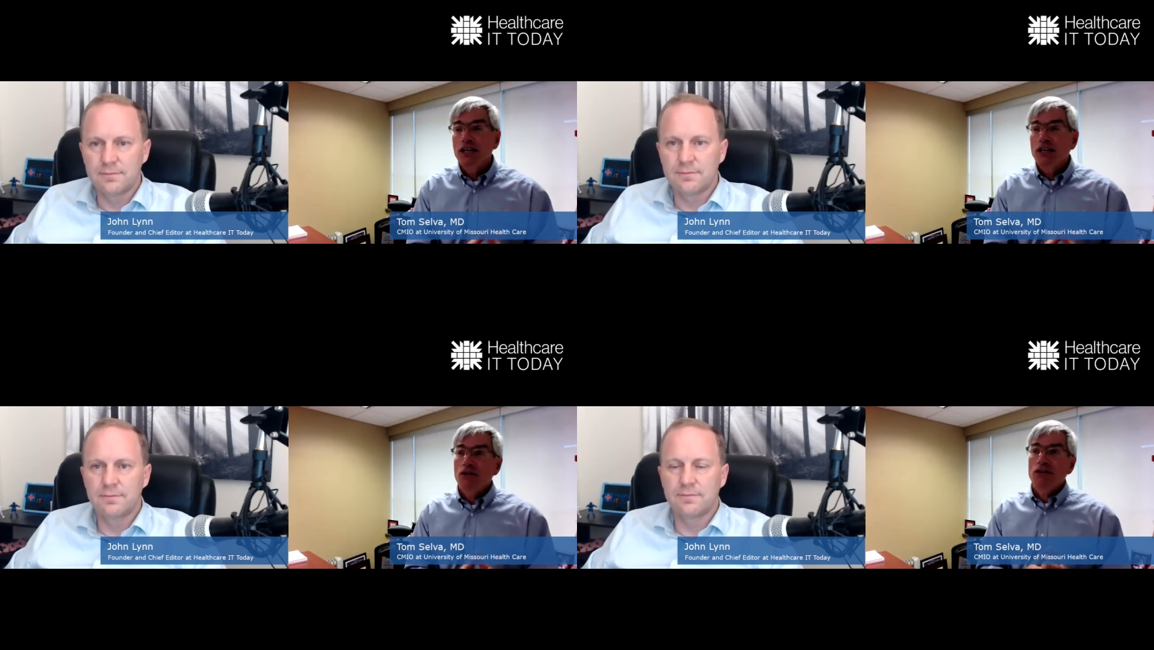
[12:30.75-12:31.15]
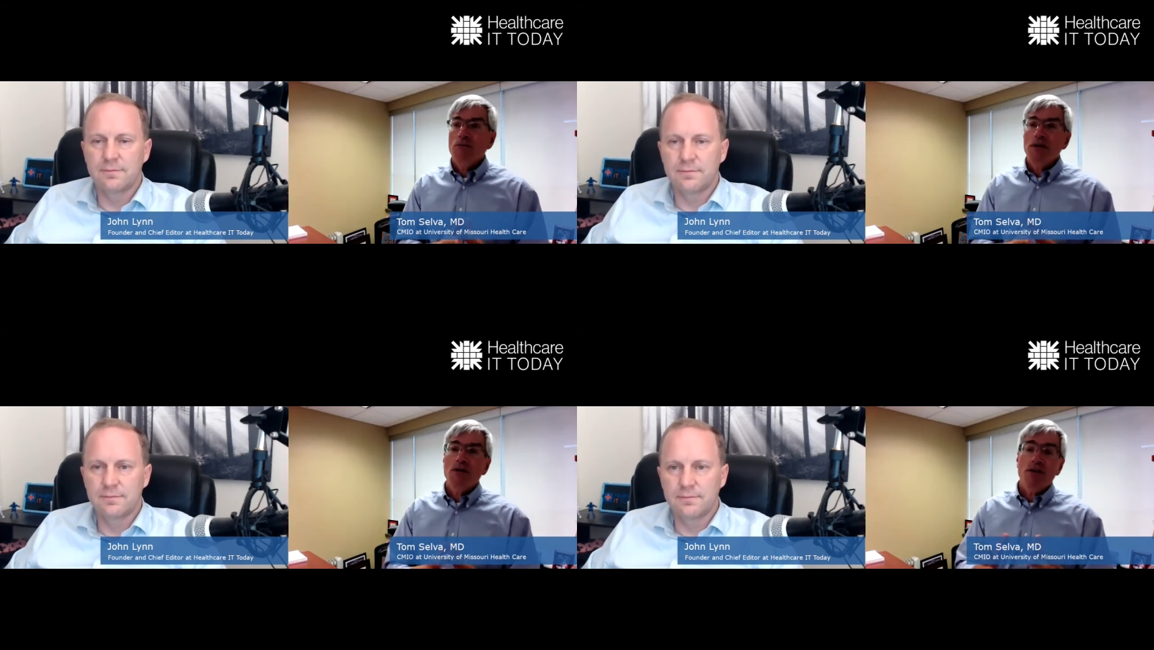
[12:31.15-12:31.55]
Speaker 1: You know, when you
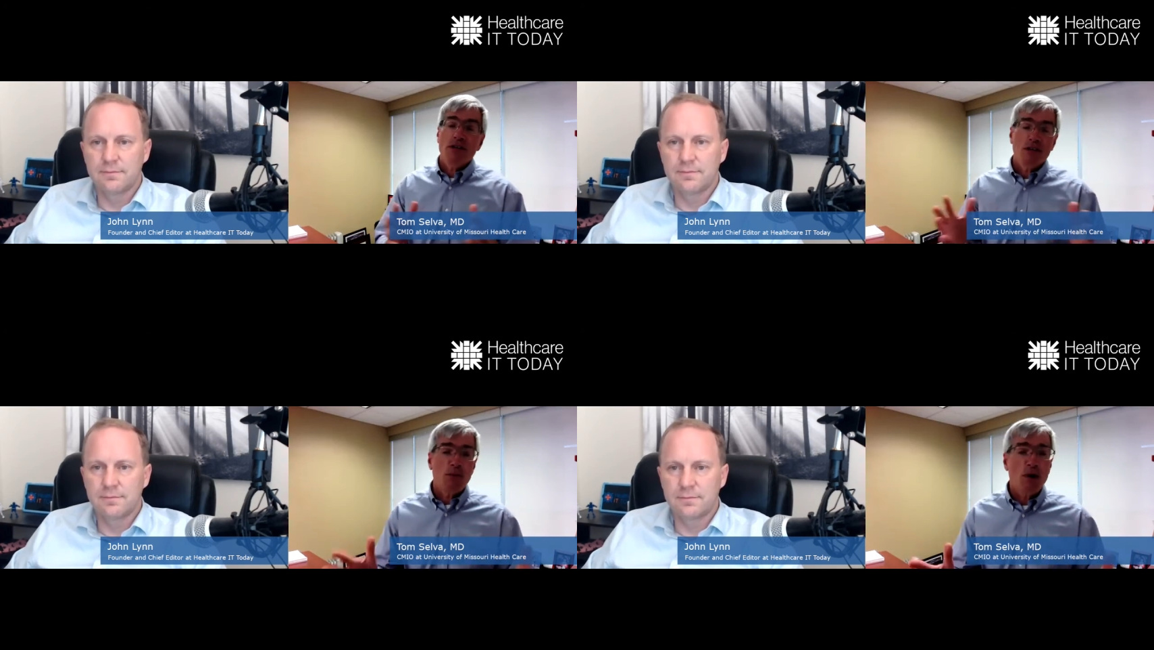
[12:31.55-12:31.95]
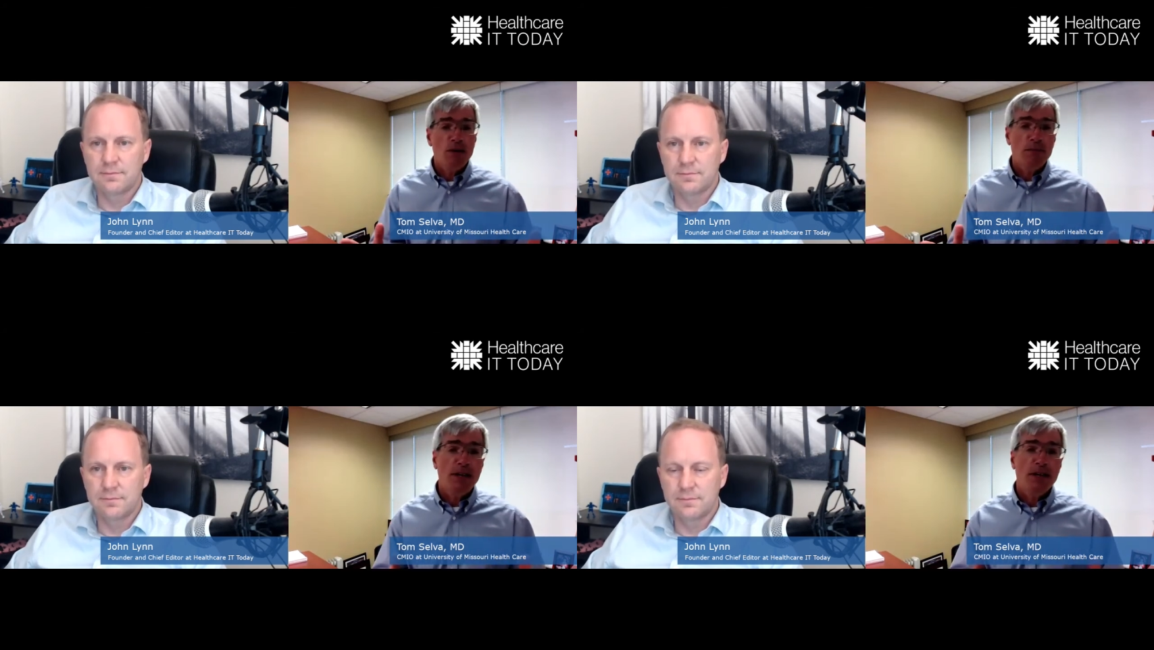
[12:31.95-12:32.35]
meet with a
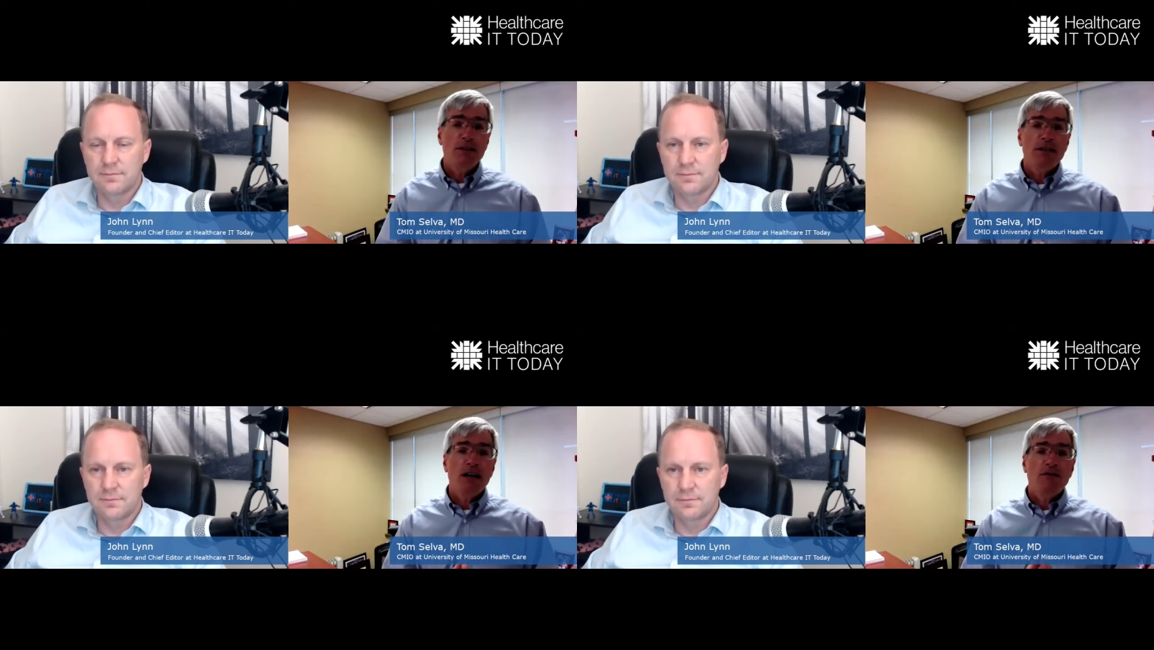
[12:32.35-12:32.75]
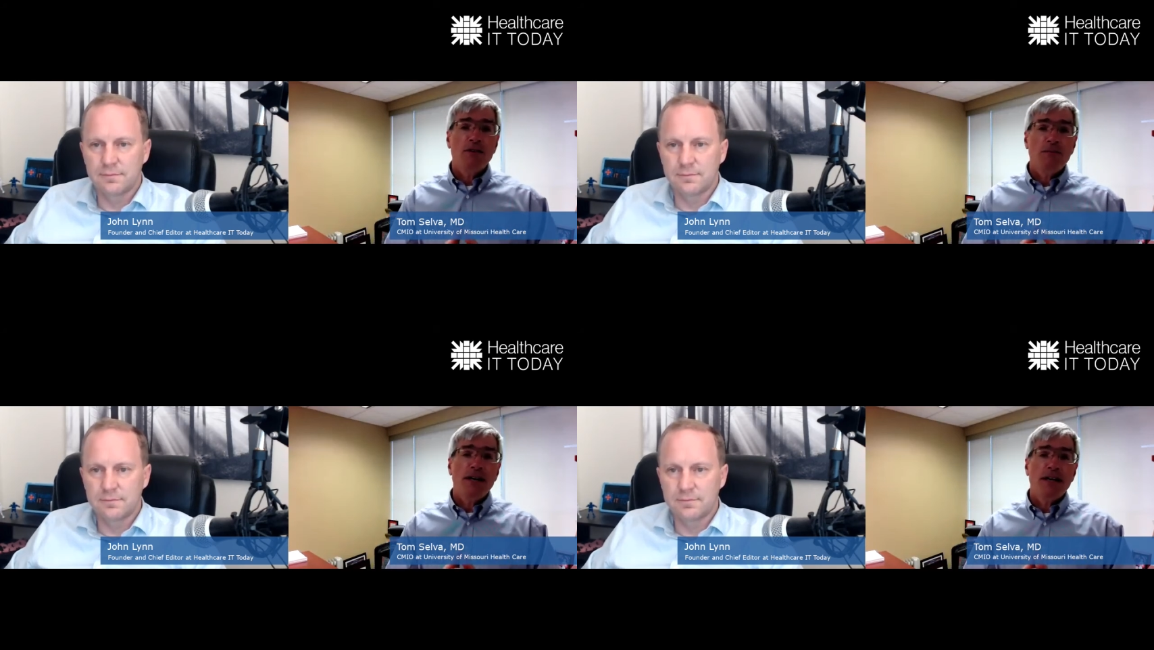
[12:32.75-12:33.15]
department and you tell
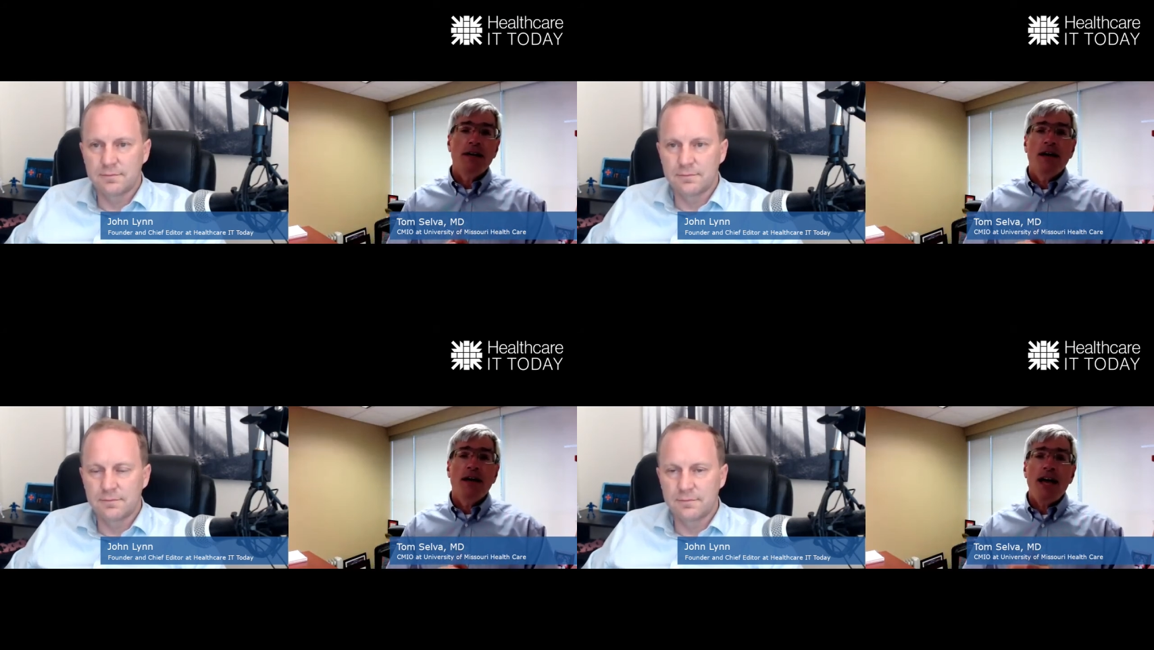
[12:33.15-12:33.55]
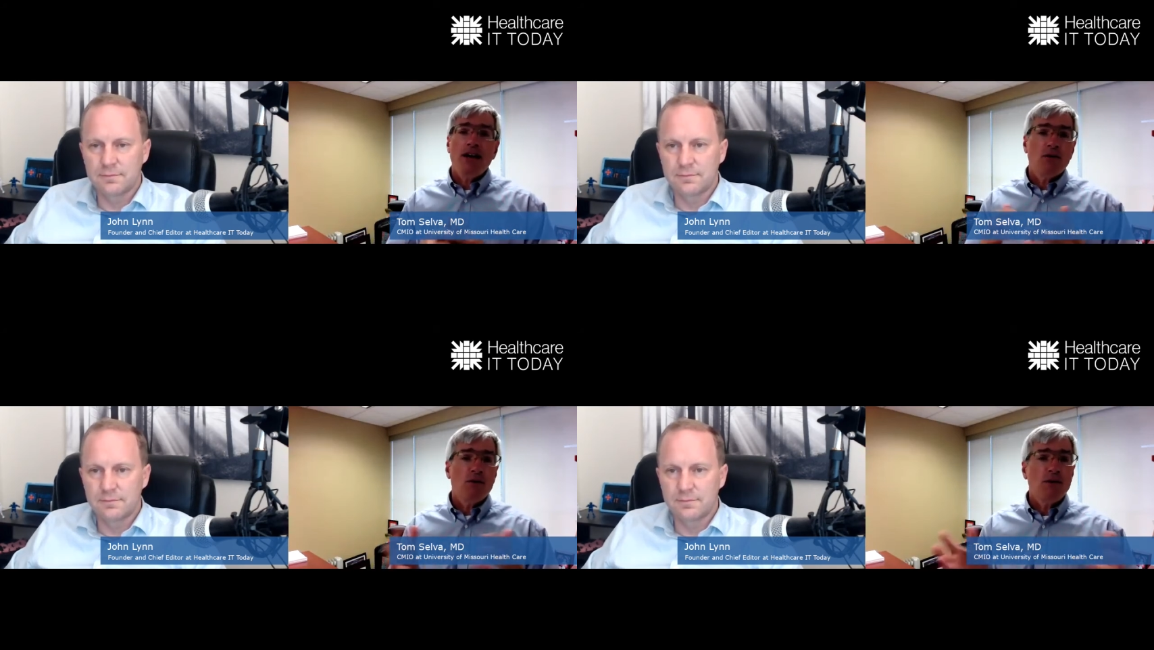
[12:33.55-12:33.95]
everybody, hey,
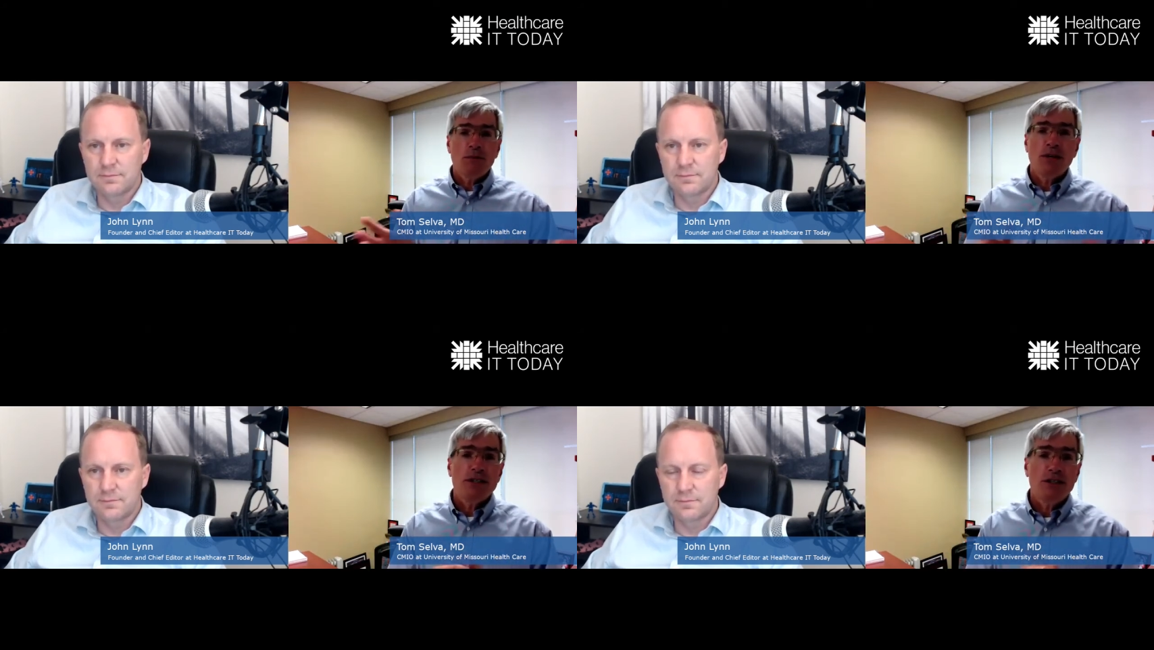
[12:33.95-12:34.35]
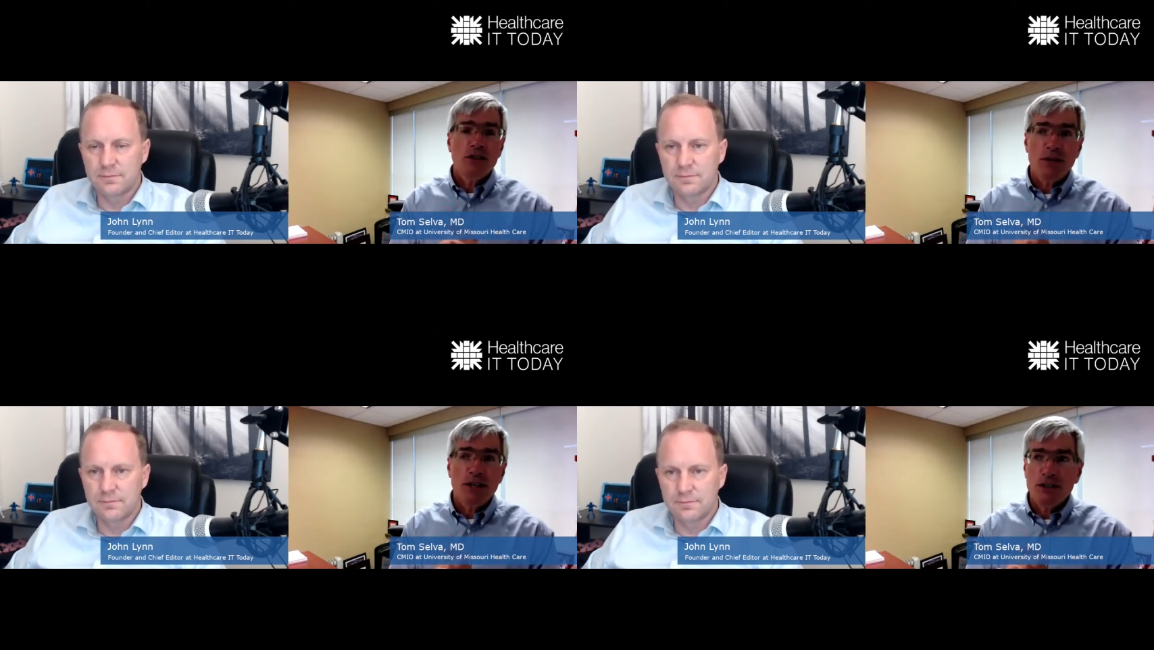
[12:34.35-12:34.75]
you're ordering blood too
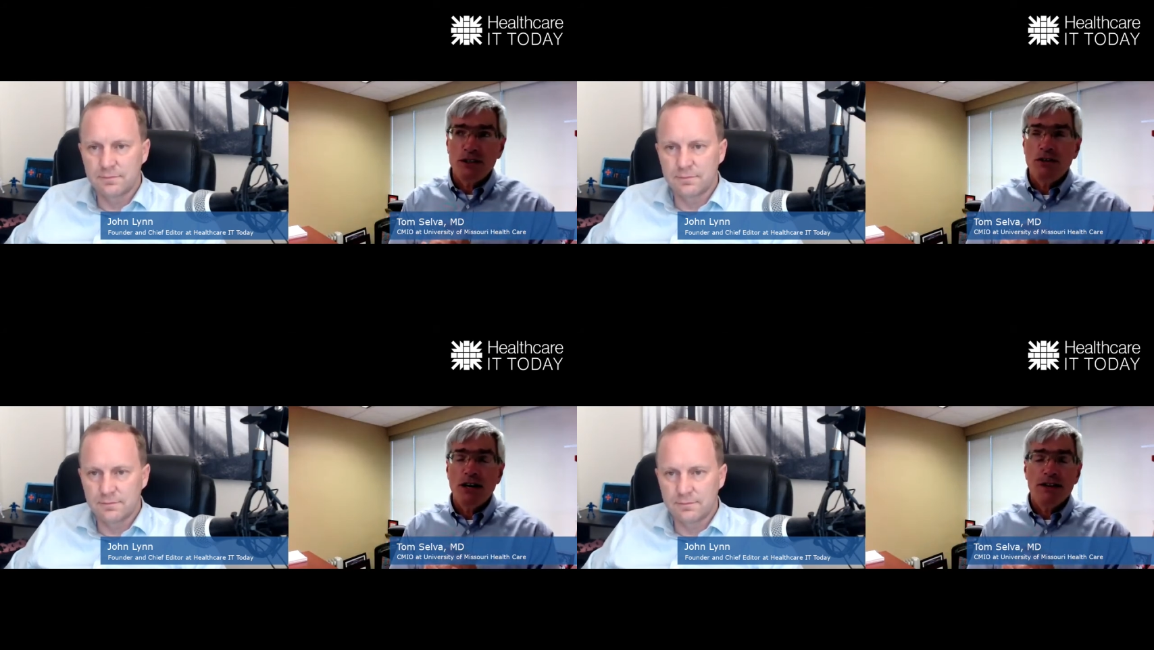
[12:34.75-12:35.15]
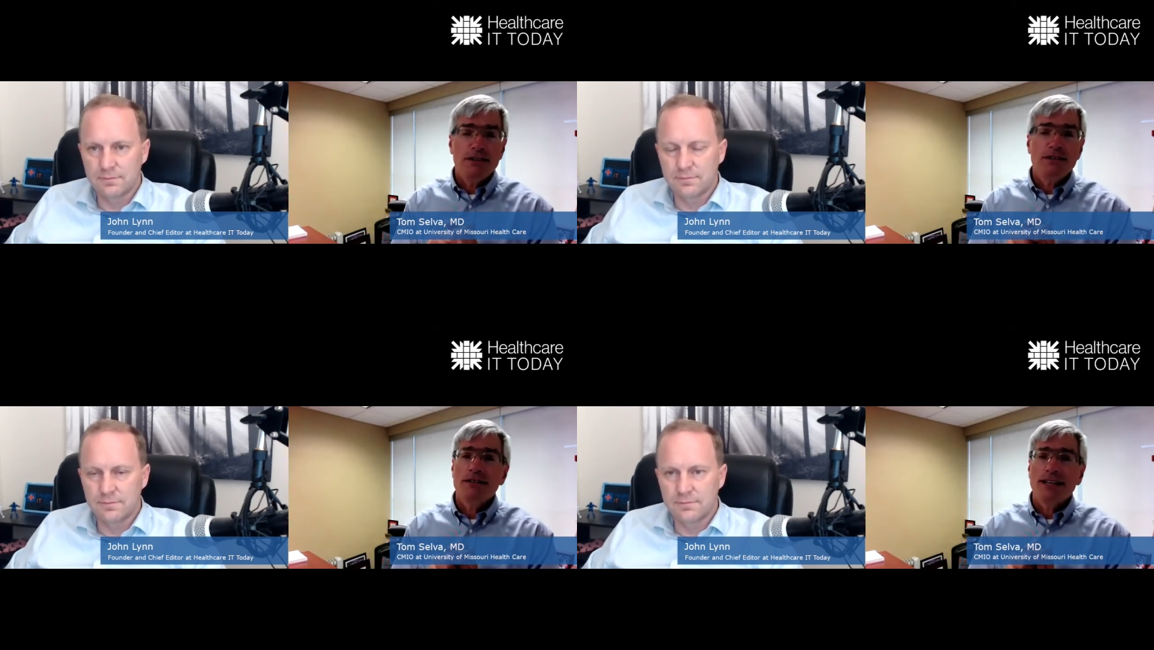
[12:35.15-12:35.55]
much, you know how it's